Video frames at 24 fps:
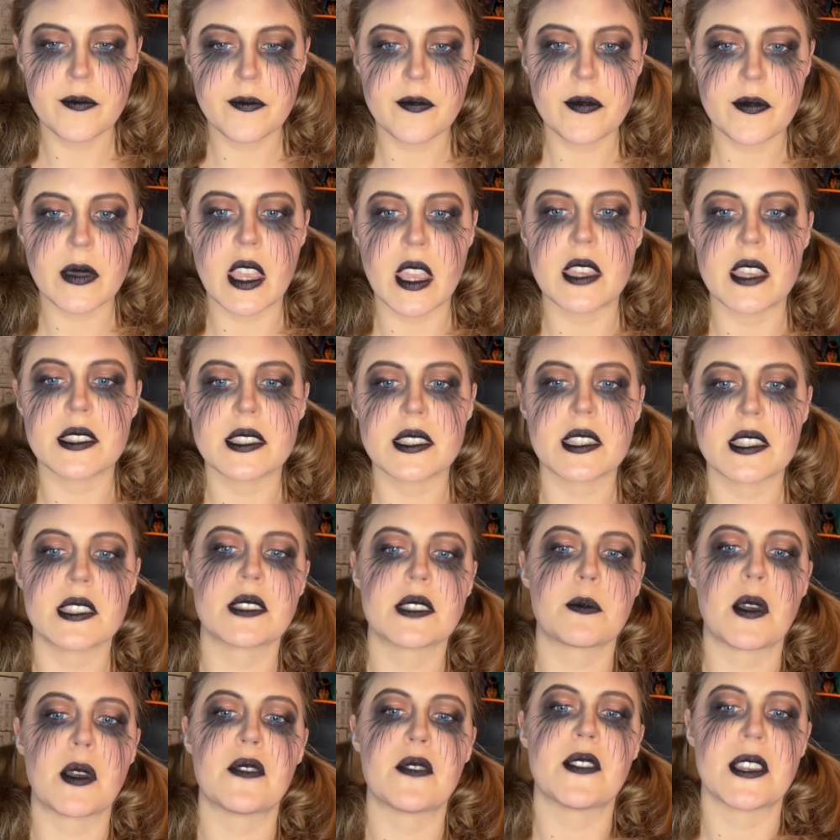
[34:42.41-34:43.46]
And since
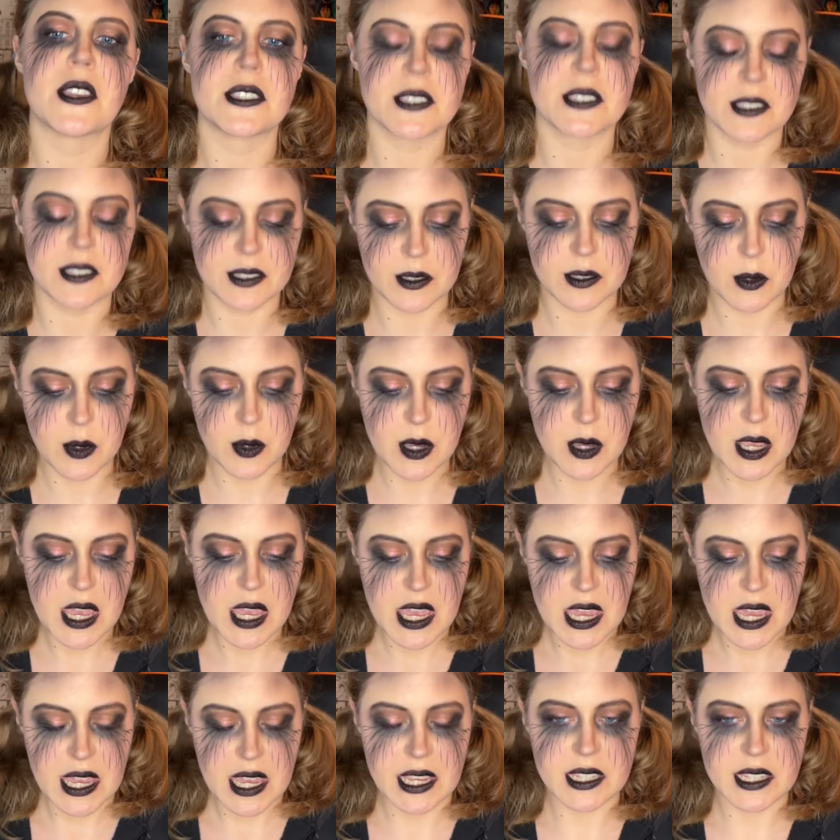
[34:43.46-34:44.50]
my face is so
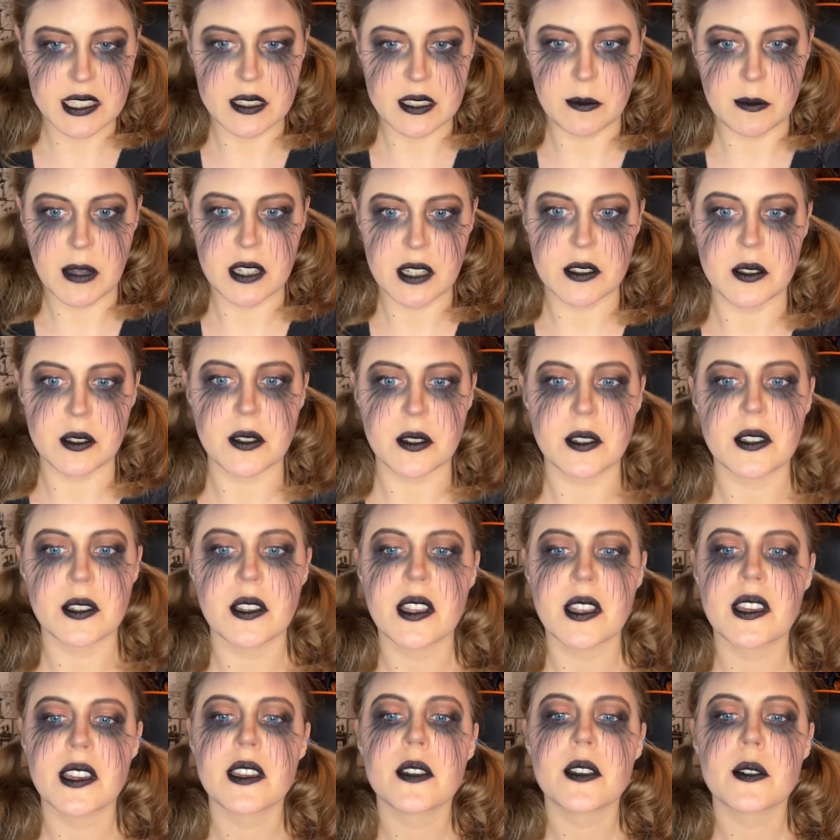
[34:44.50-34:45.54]
asymmetrical,
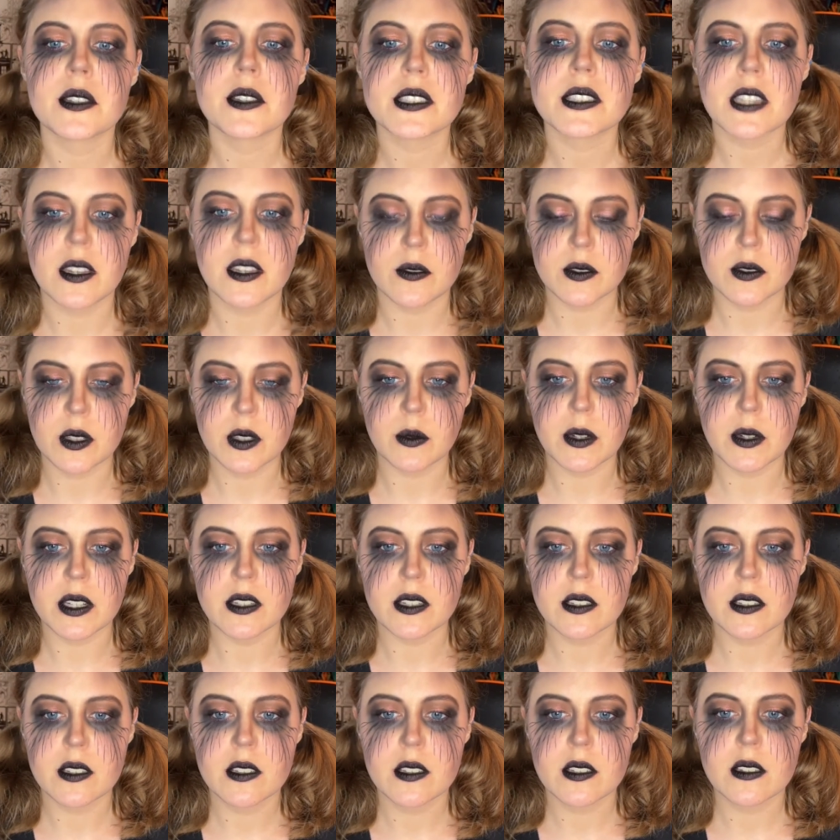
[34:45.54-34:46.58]
I always have
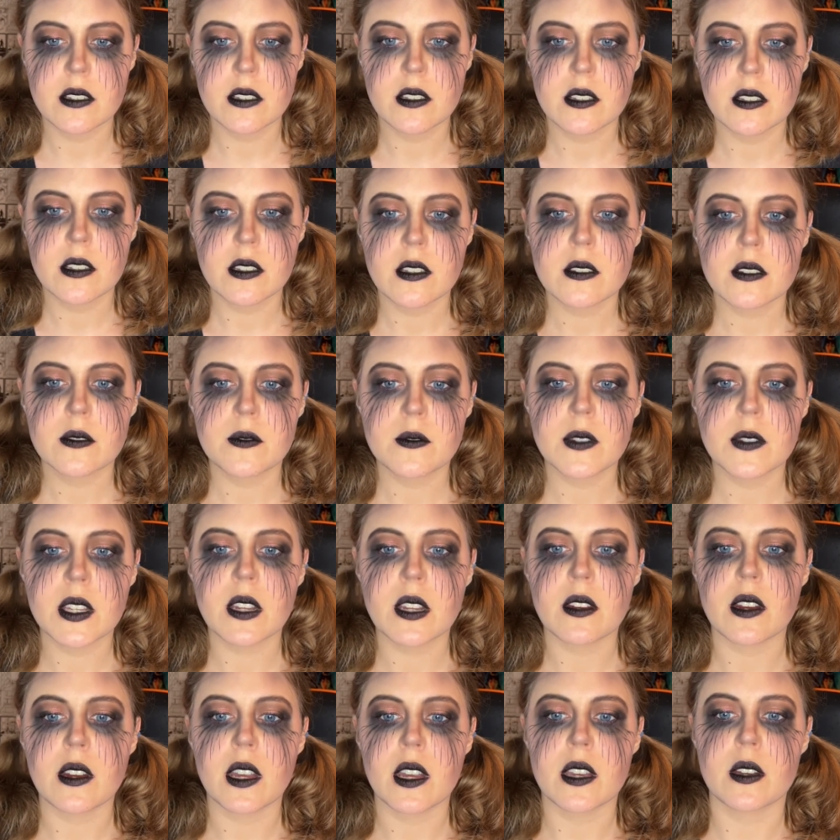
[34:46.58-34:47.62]
to
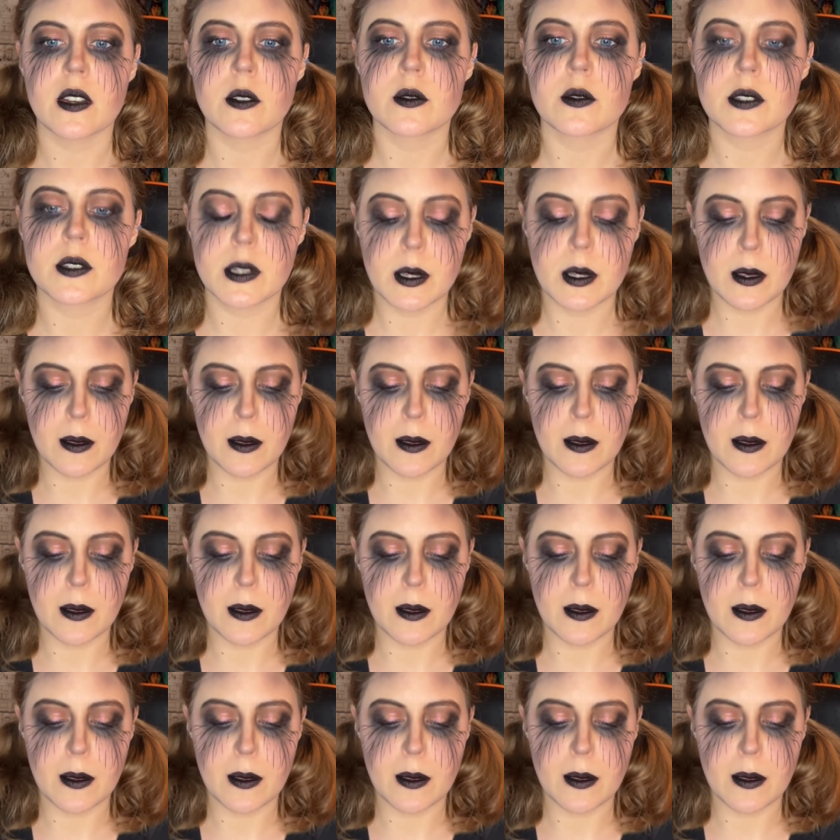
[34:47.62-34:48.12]
figure out